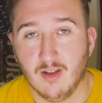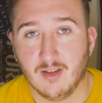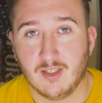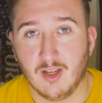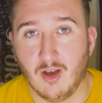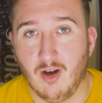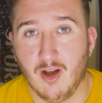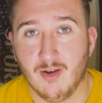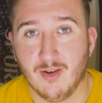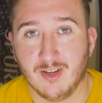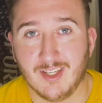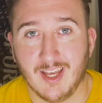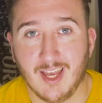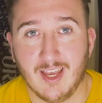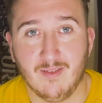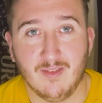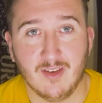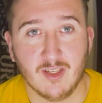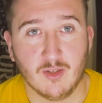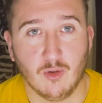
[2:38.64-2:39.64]
Dyer and
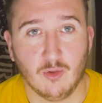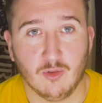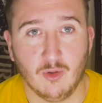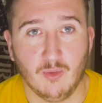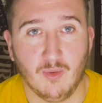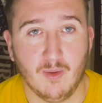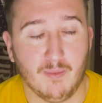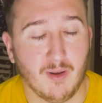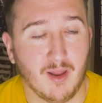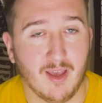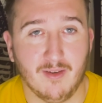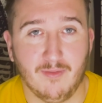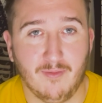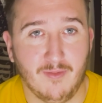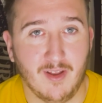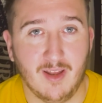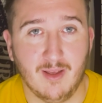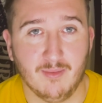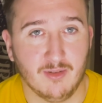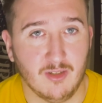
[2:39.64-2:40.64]
Davis or do we play
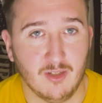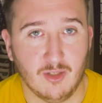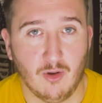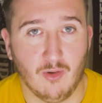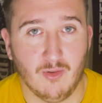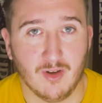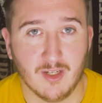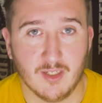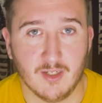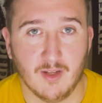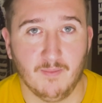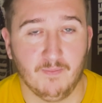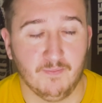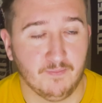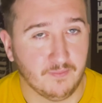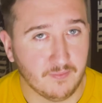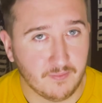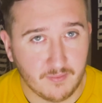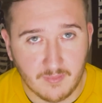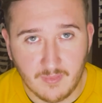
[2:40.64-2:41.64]
Phillips and Dorrington?
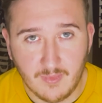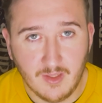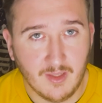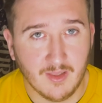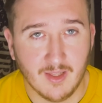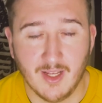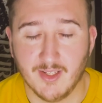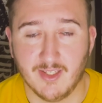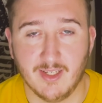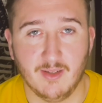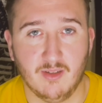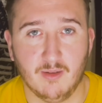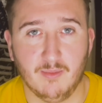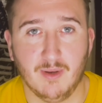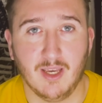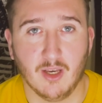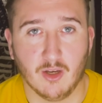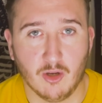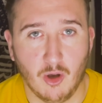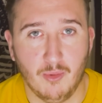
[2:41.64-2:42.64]
That seems to
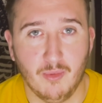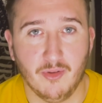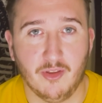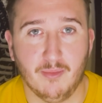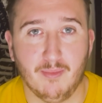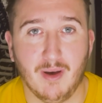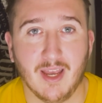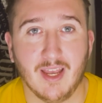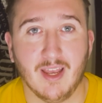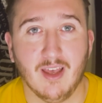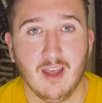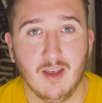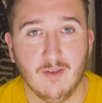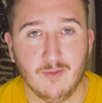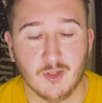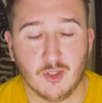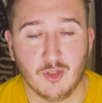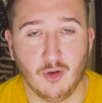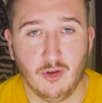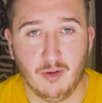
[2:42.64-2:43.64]
be a common debate
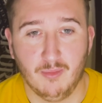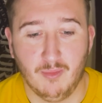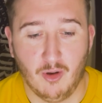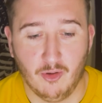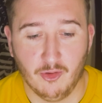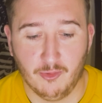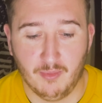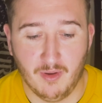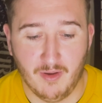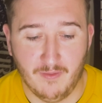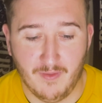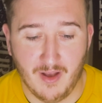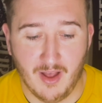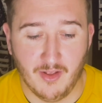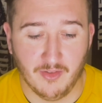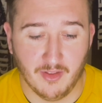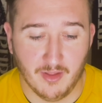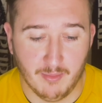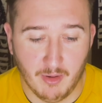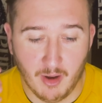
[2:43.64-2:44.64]
for Tottenham Hotspur
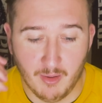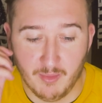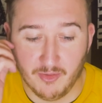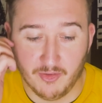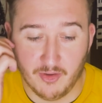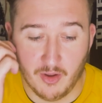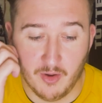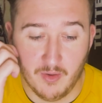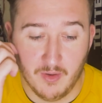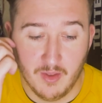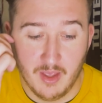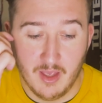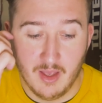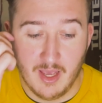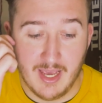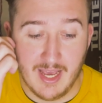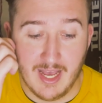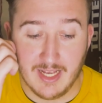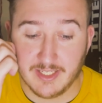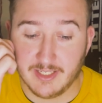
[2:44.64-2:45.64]
fans at the moment. So
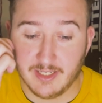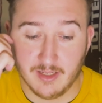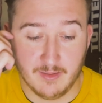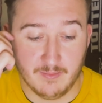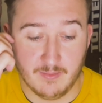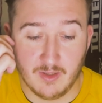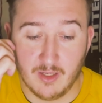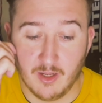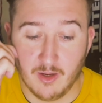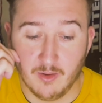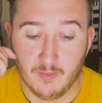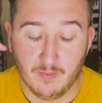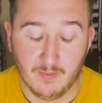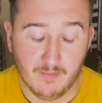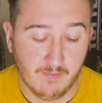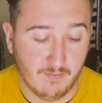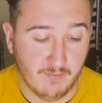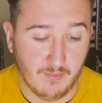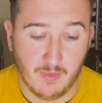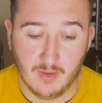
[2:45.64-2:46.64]
it has to, you know,
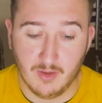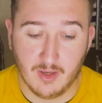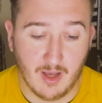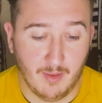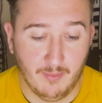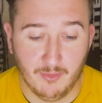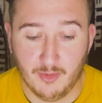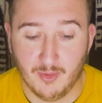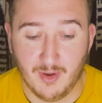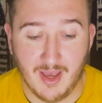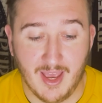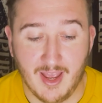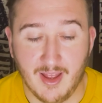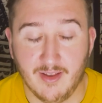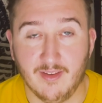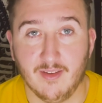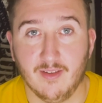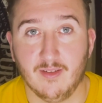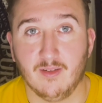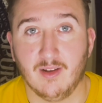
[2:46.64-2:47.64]
come to a
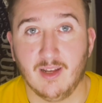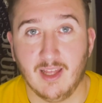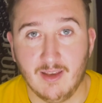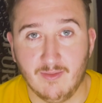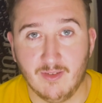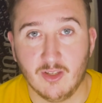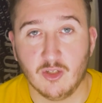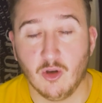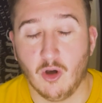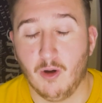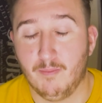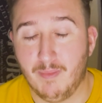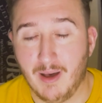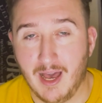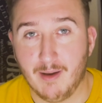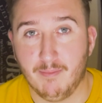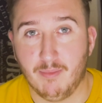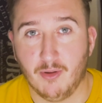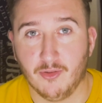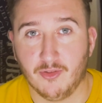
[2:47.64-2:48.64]
head. Levy's got a
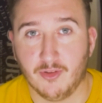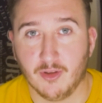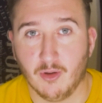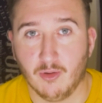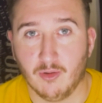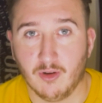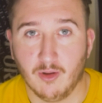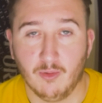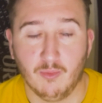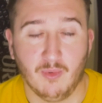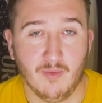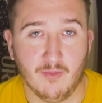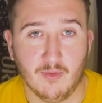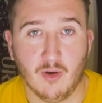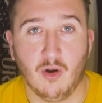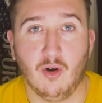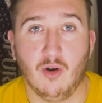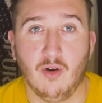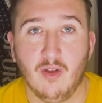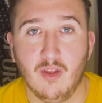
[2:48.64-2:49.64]
back Postecoglou. We've
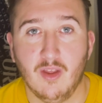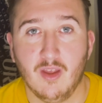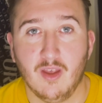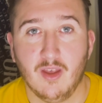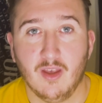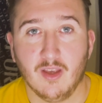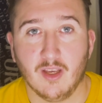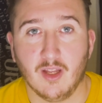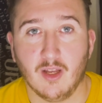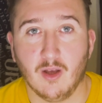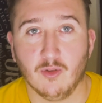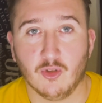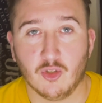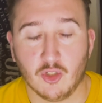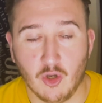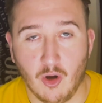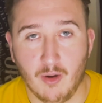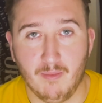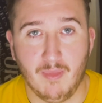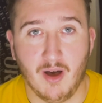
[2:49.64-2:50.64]
got, you know,
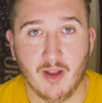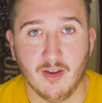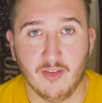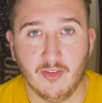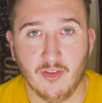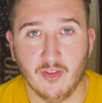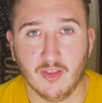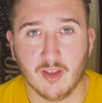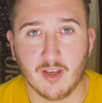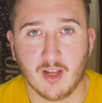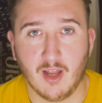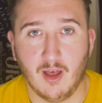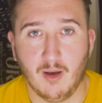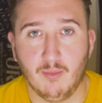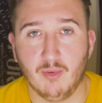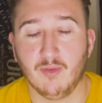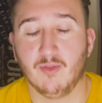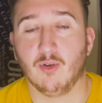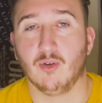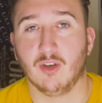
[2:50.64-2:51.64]
Scott Munn is at the
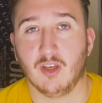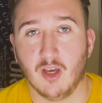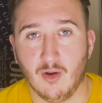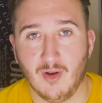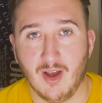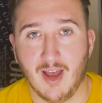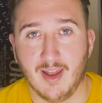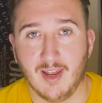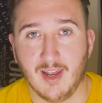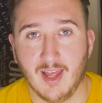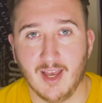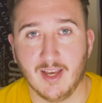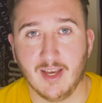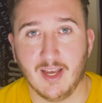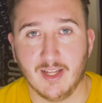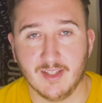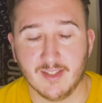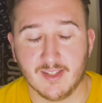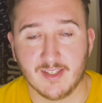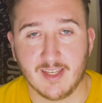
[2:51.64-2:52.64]
club. We've got Johan Lang
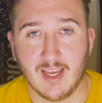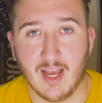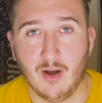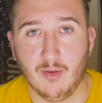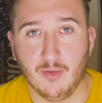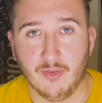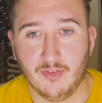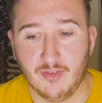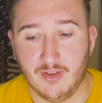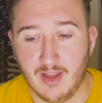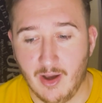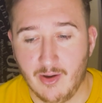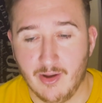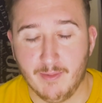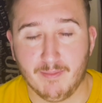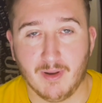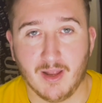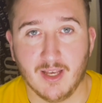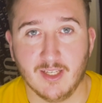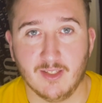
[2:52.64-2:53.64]
and scouts now in
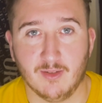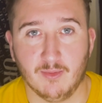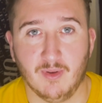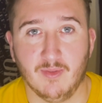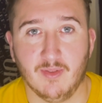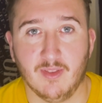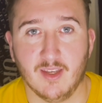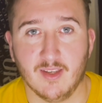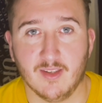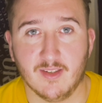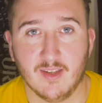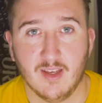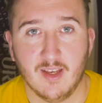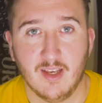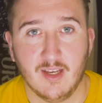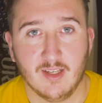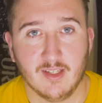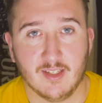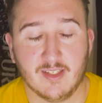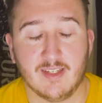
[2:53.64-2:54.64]
place with this
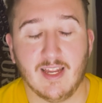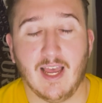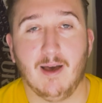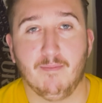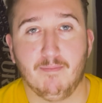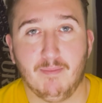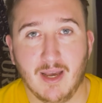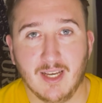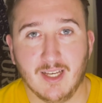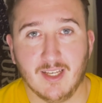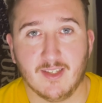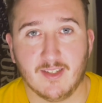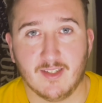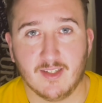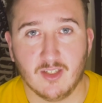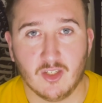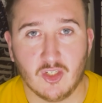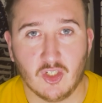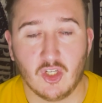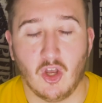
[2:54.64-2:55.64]

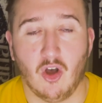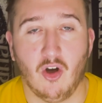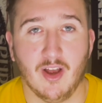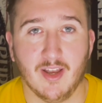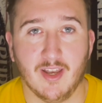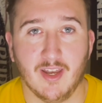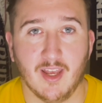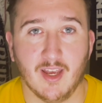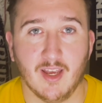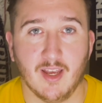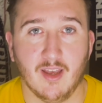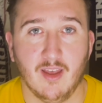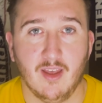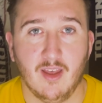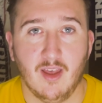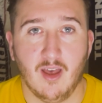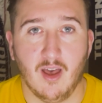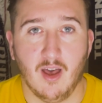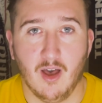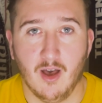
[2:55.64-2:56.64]
stat-based signing
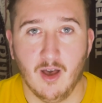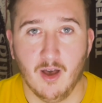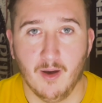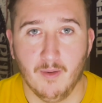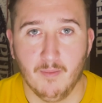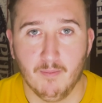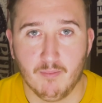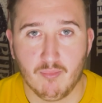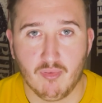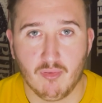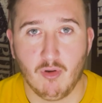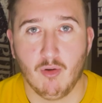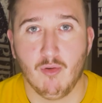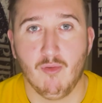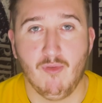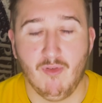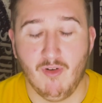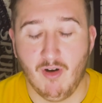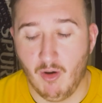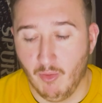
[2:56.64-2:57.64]

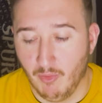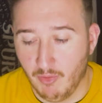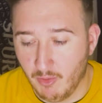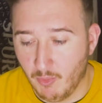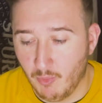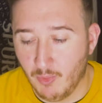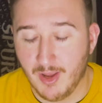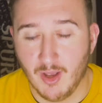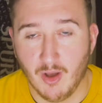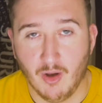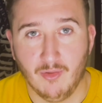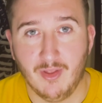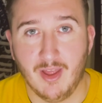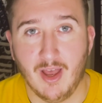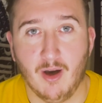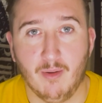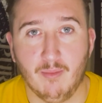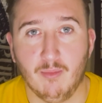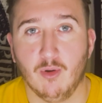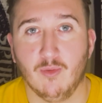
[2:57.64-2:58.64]
profile that we are
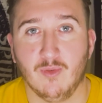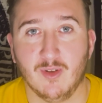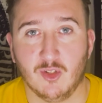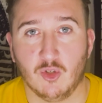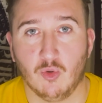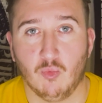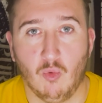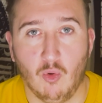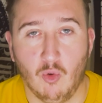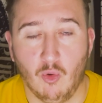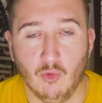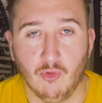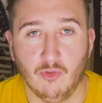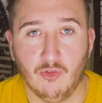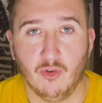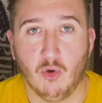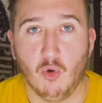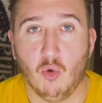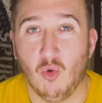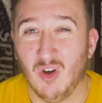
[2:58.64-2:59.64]
now moving
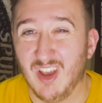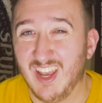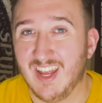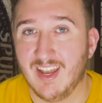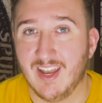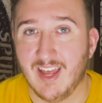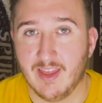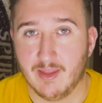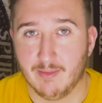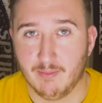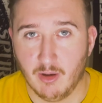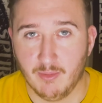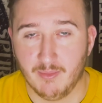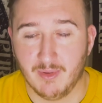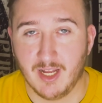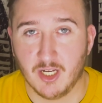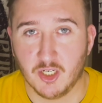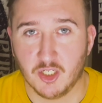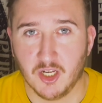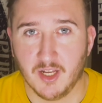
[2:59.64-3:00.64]
towards or in at the moment,
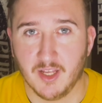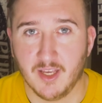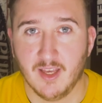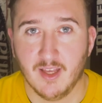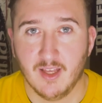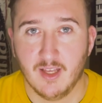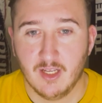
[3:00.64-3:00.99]
actually.